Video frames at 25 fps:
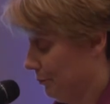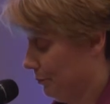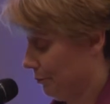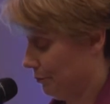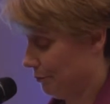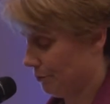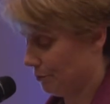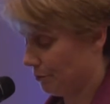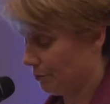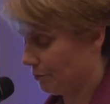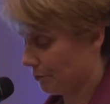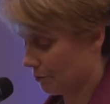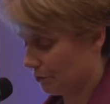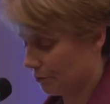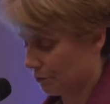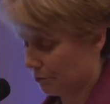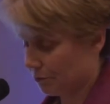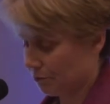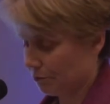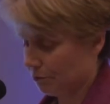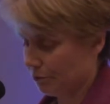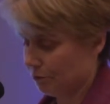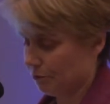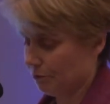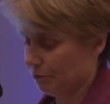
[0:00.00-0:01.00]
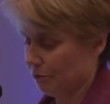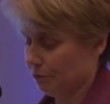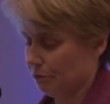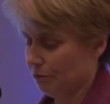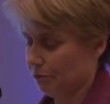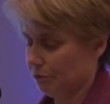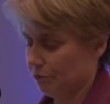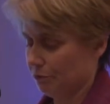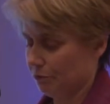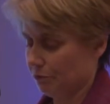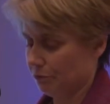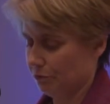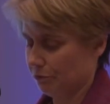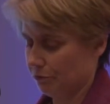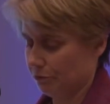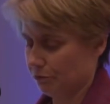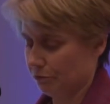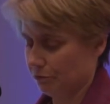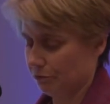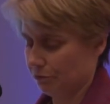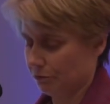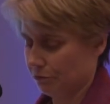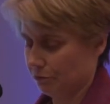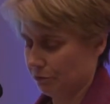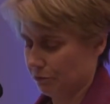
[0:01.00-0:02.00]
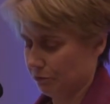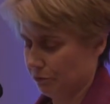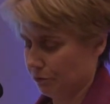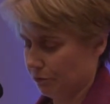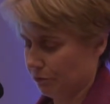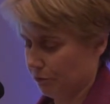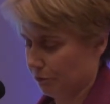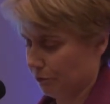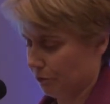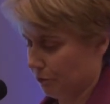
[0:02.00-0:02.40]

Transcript: [no speech]